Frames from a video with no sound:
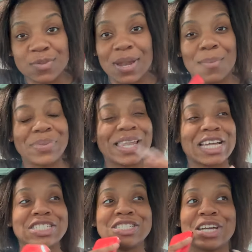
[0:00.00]
but I'm be like
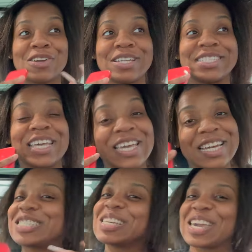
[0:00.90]
she turning
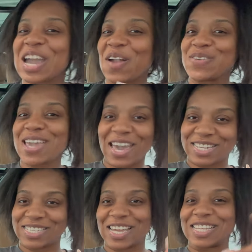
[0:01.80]
10 to get her
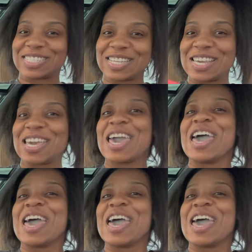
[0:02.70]
reaction and see